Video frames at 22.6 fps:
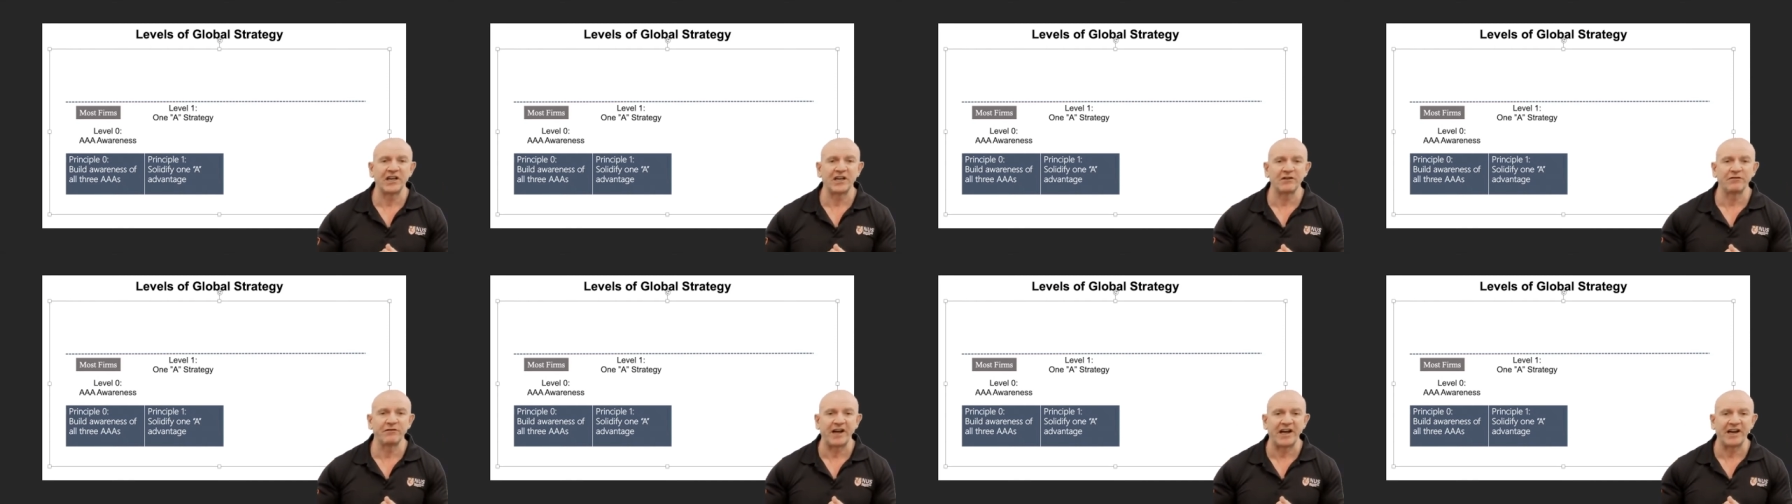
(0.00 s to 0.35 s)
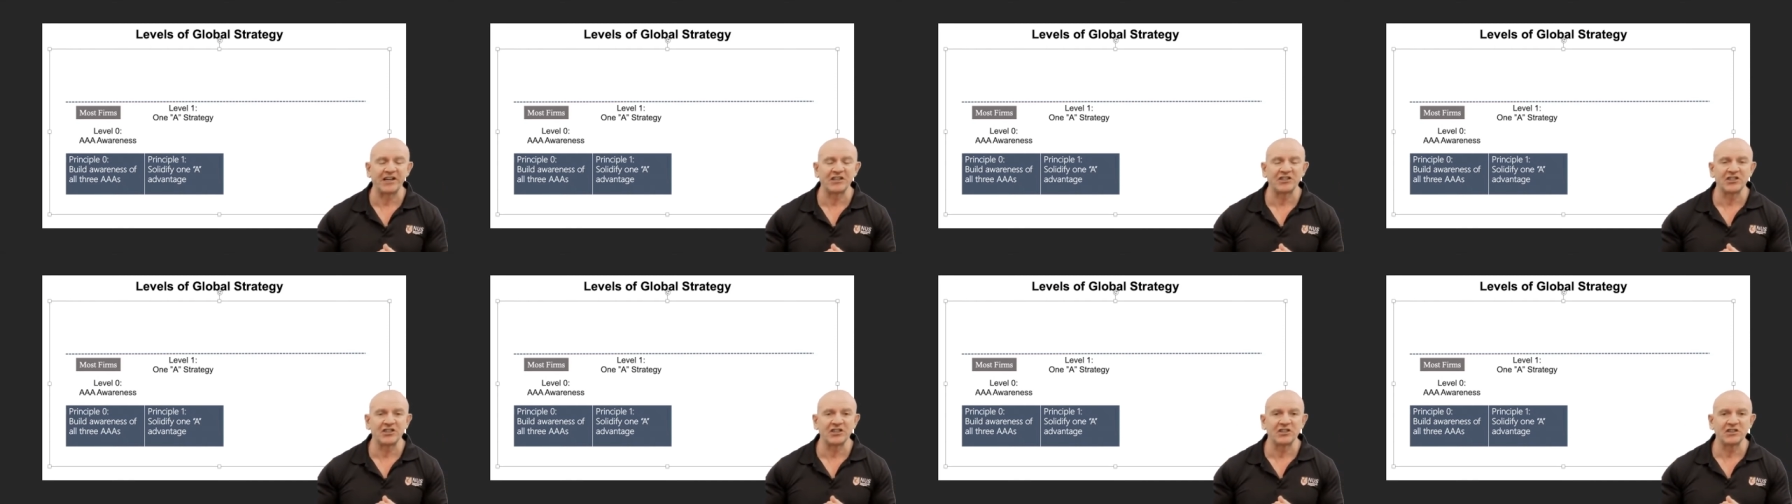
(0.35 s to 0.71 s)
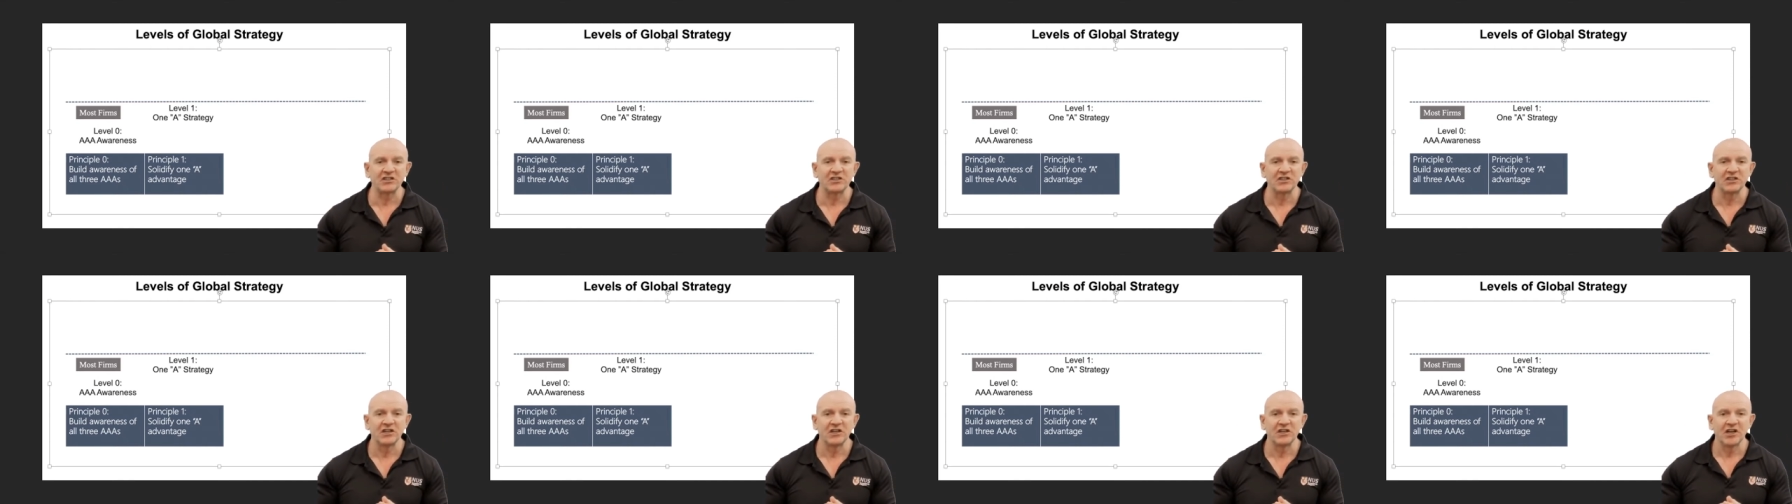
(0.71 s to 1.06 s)

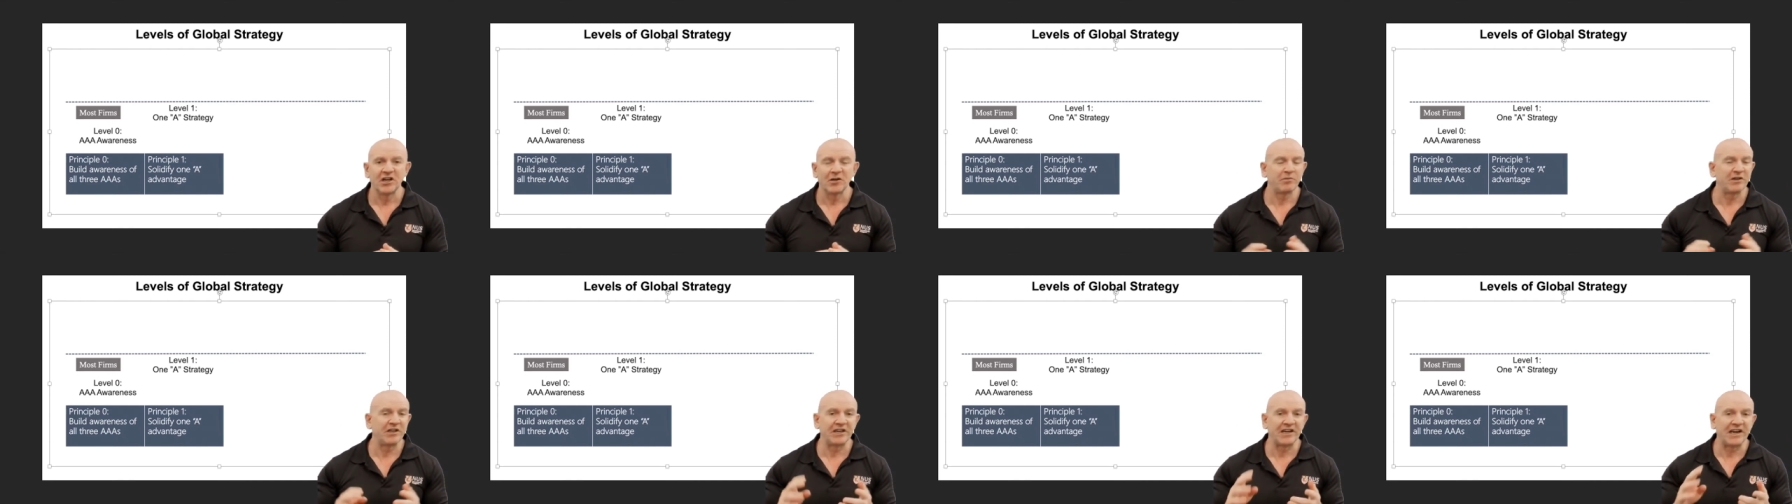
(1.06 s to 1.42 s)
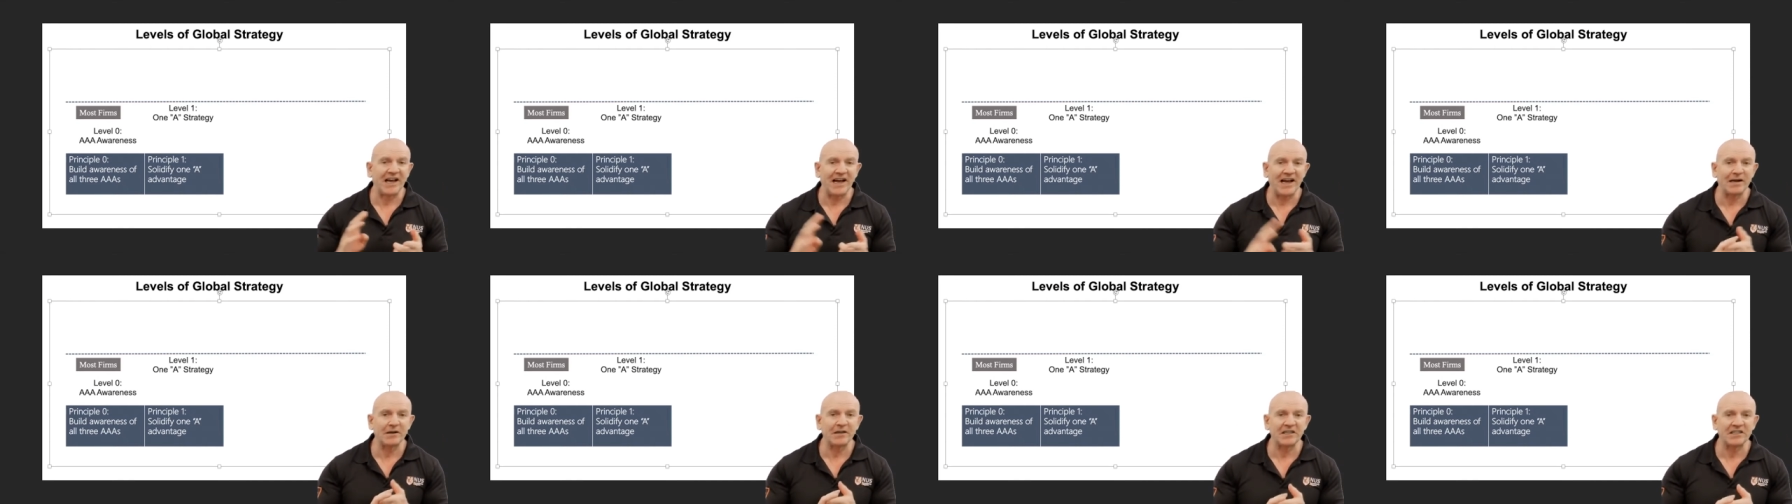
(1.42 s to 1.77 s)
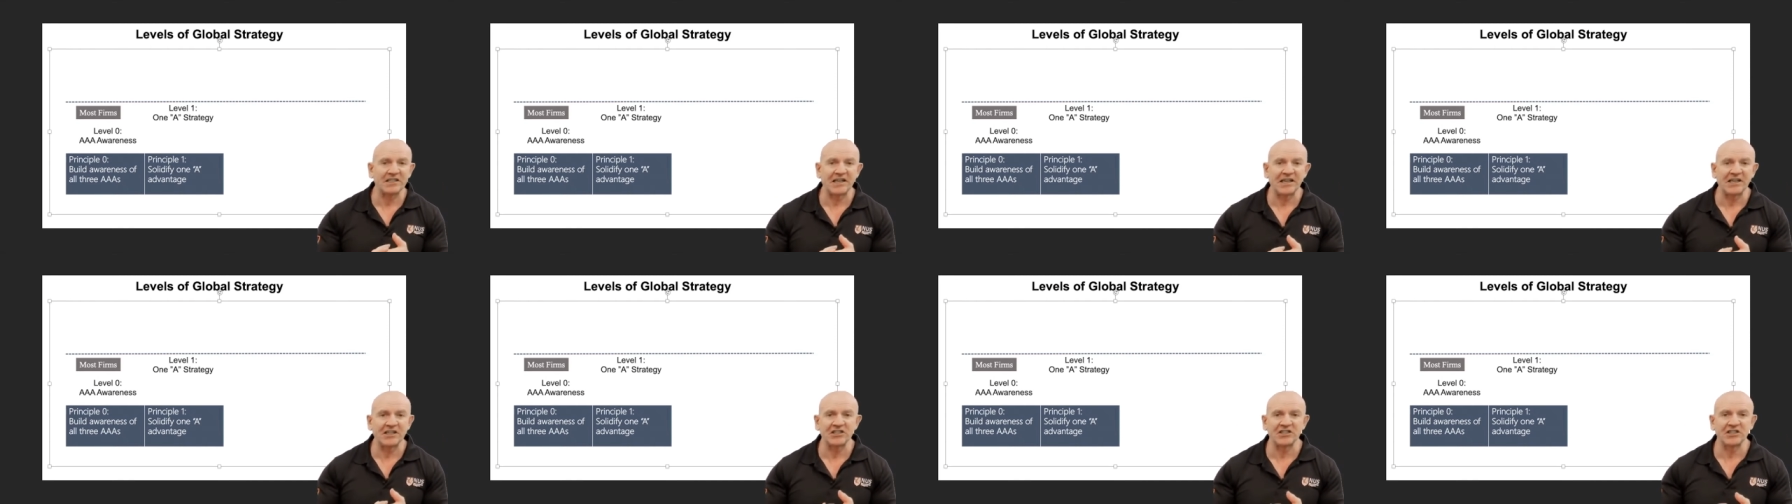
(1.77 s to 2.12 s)
advantages, be it
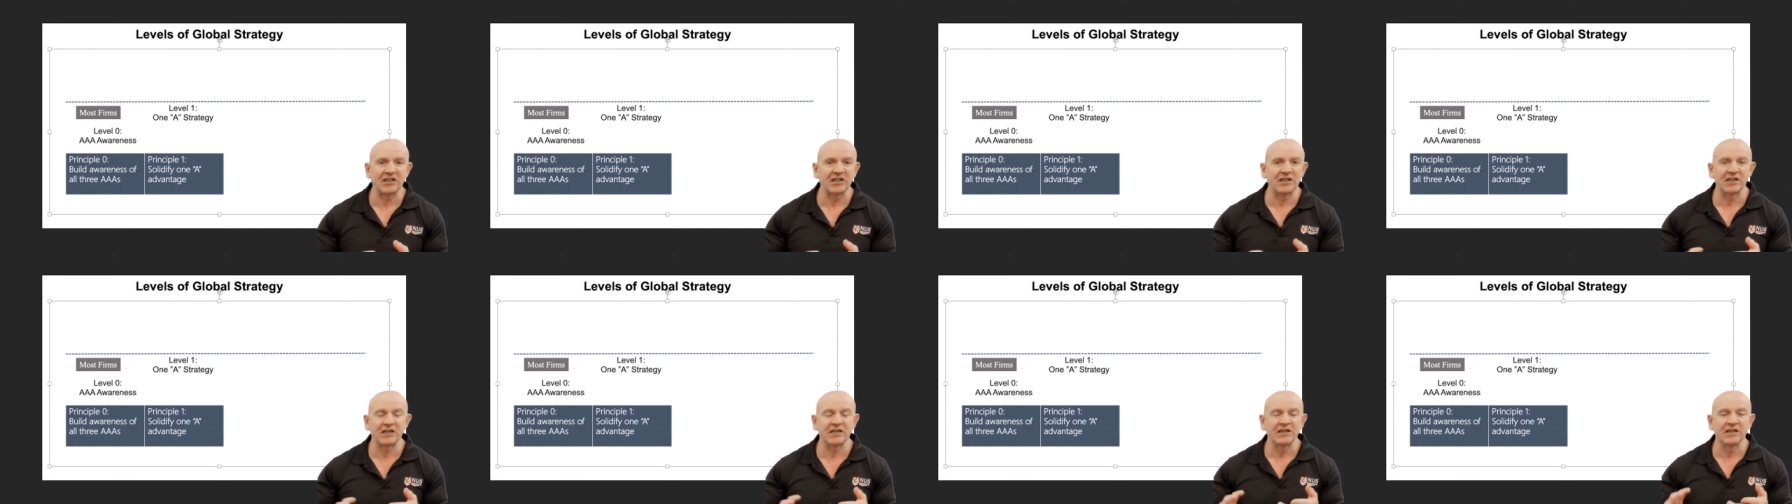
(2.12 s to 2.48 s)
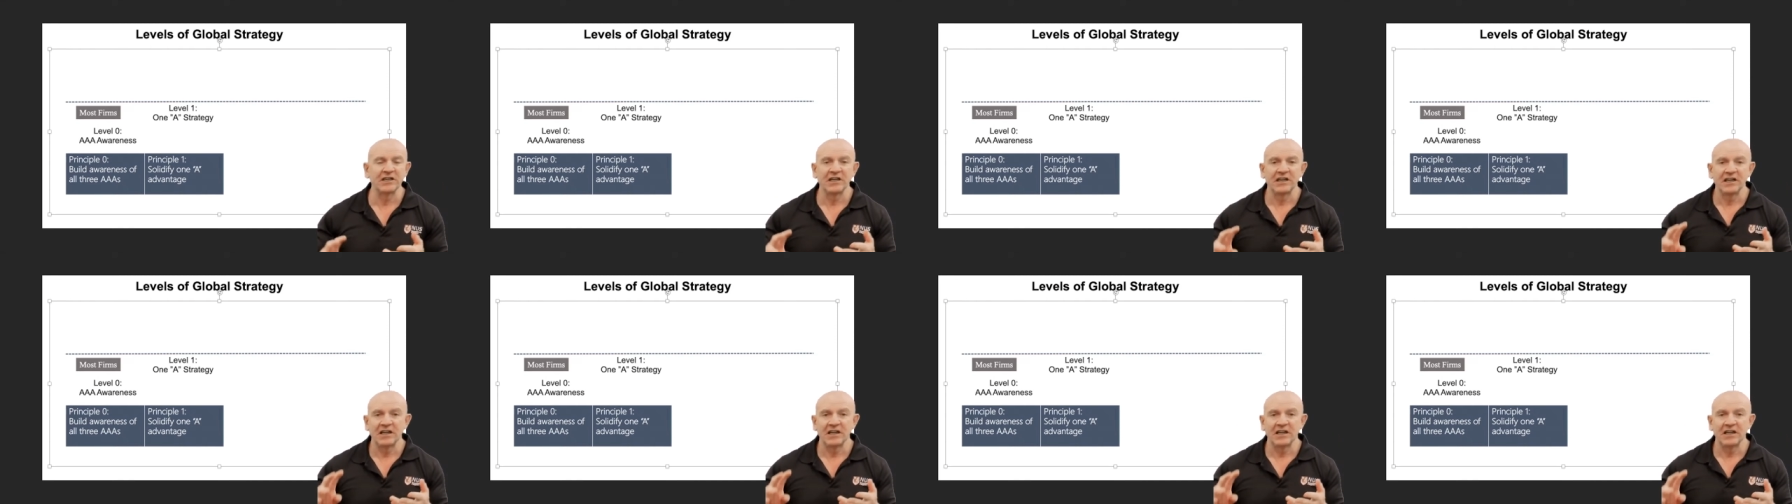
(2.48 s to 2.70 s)
adaptation,